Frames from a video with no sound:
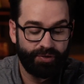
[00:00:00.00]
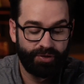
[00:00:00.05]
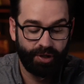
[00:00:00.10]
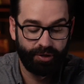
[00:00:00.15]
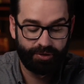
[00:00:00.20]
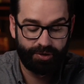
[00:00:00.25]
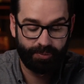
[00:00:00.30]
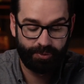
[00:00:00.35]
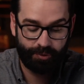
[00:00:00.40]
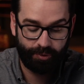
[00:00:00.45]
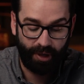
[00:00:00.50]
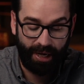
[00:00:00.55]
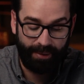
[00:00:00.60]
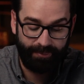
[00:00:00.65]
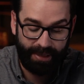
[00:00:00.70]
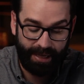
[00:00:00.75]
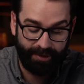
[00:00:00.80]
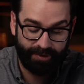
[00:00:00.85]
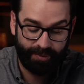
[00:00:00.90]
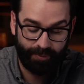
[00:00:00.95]
So subscribe
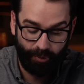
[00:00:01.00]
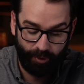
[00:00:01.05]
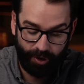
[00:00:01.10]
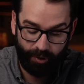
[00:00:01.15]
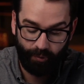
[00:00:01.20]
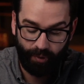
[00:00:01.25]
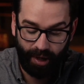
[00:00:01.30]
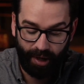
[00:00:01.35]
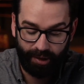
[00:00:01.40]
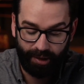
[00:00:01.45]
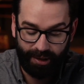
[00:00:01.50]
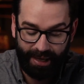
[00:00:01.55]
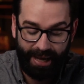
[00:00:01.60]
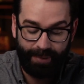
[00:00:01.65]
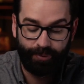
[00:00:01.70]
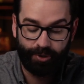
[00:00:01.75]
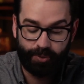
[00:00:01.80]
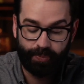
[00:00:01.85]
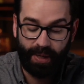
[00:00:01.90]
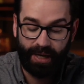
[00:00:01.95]
now to Morning Wire on
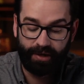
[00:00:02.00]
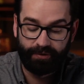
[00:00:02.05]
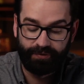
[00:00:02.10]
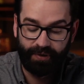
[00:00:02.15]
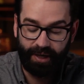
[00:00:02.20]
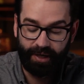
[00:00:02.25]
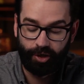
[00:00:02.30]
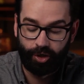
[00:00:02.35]
Apple, Spotify,